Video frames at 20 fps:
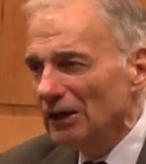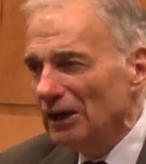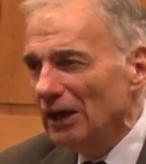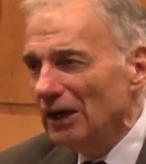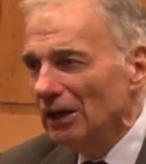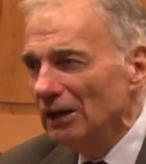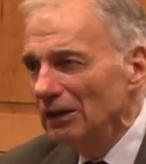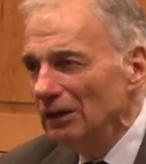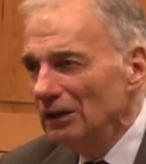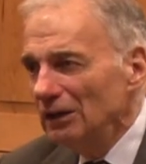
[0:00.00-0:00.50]

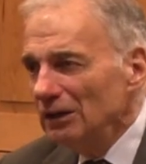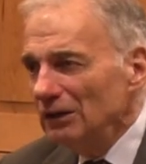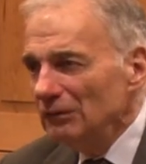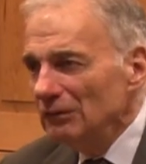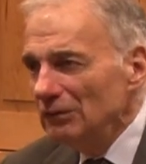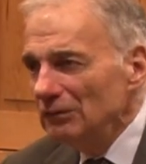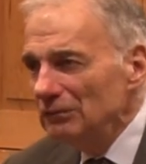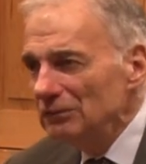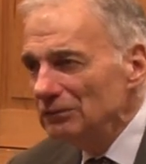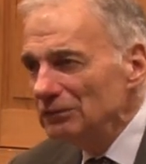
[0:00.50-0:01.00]
our
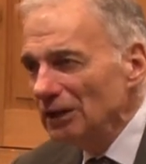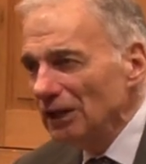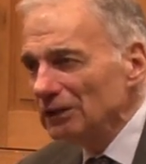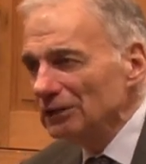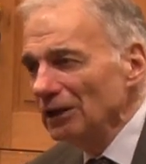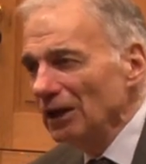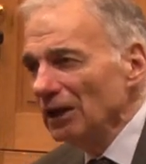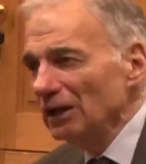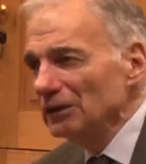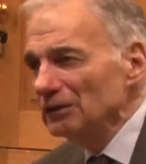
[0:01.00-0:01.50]

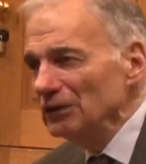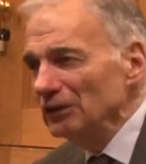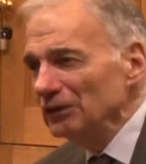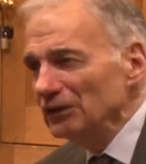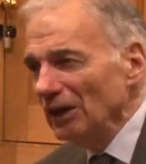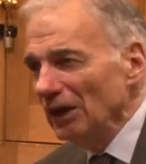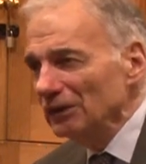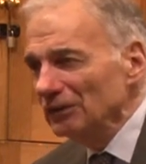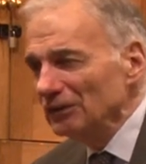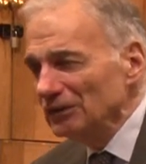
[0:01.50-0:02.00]
technology is
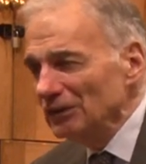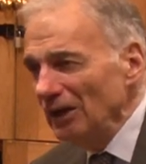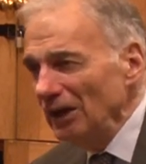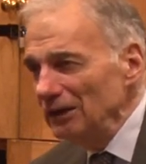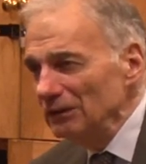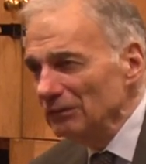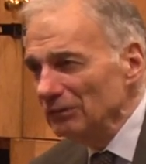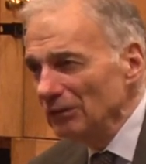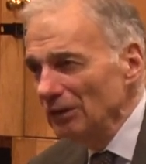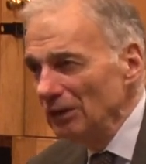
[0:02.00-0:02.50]

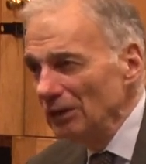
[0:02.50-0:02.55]
unsafe.